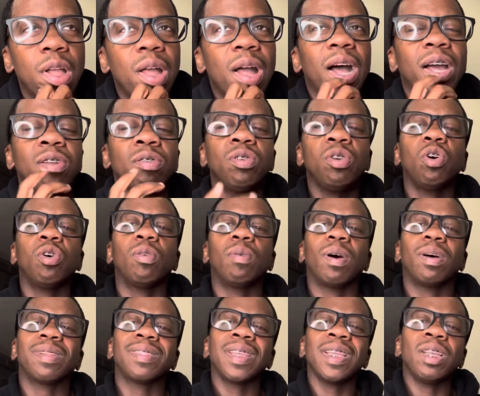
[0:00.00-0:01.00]
I don't know,
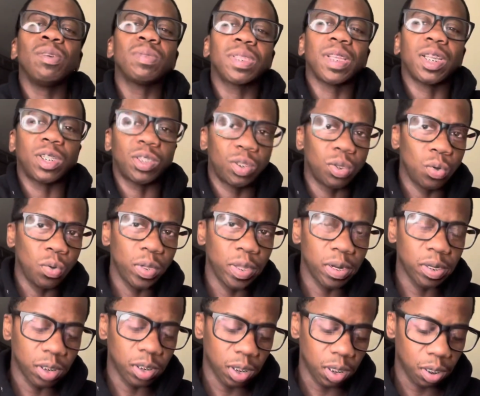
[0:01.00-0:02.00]
I think it was like 2
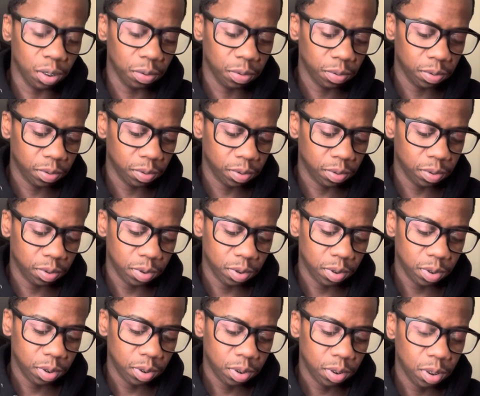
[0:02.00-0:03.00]
years ago,
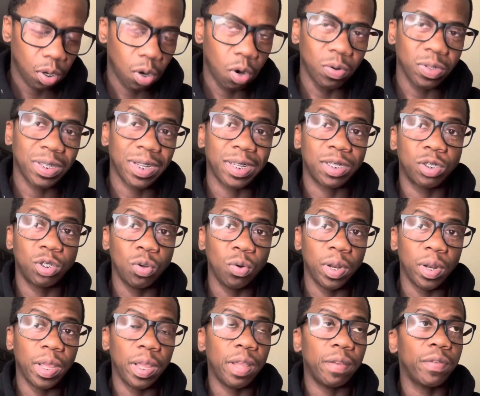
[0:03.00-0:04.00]
or it was like
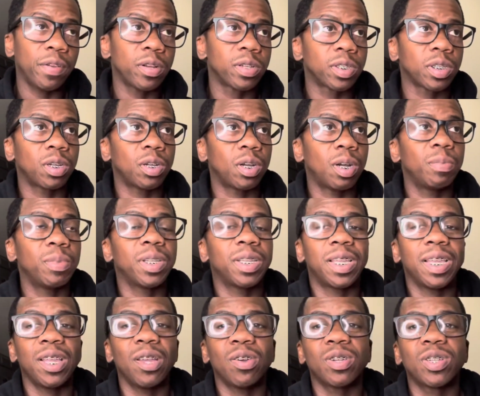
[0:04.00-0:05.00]
2.5 years ago. I'm gonna
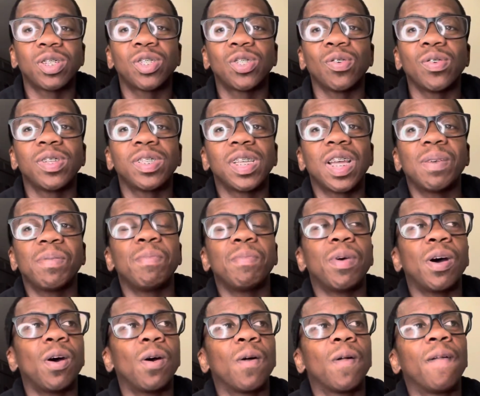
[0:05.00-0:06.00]
give y'all this story time
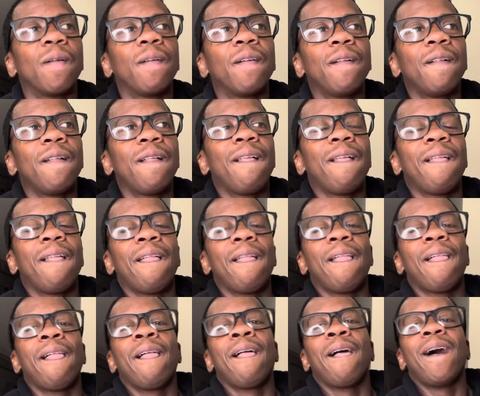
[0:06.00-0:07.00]
about
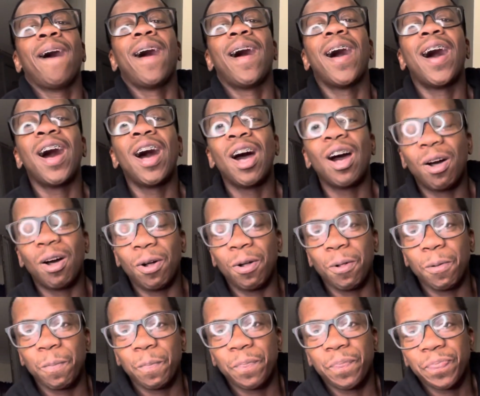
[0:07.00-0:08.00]

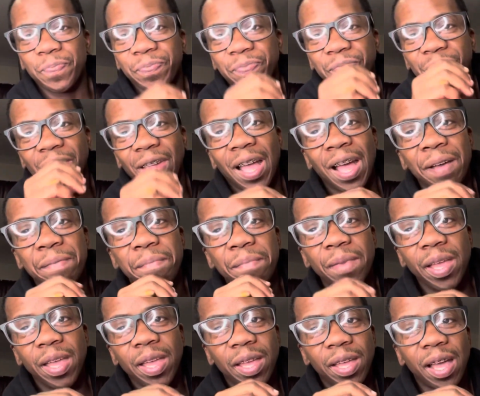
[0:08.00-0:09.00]
how I
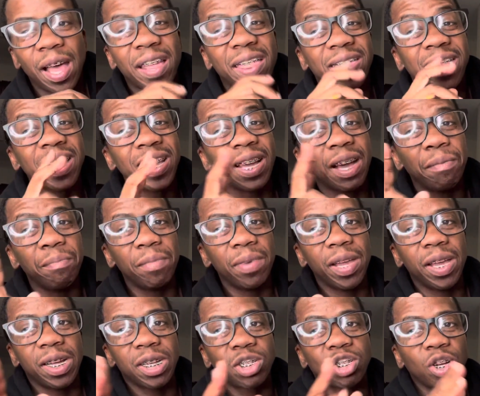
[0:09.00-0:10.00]
think I
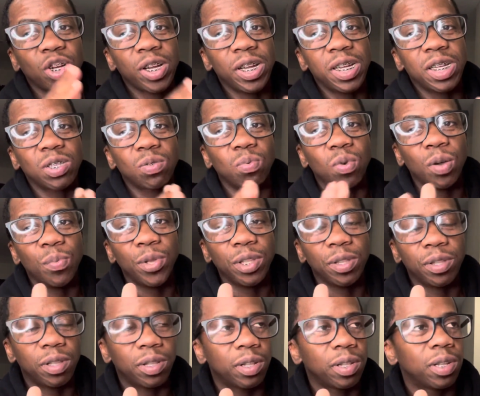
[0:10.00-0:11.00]
met a trans
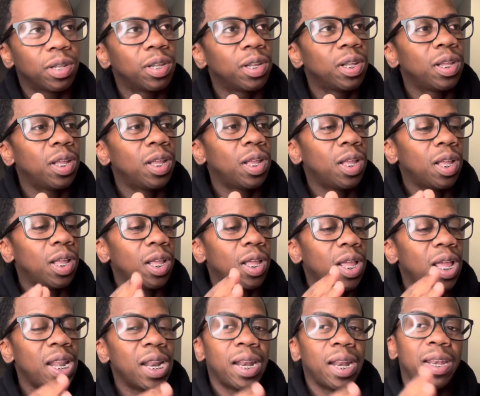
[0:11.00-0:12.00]
woman
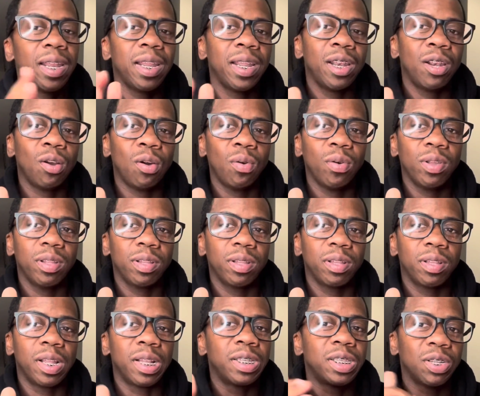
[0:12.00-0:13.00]
and I didn't know it
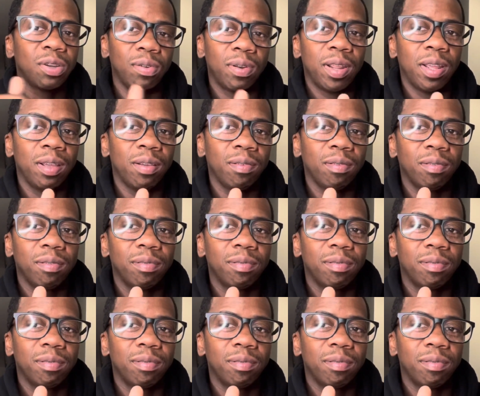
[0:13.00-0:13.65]
until now.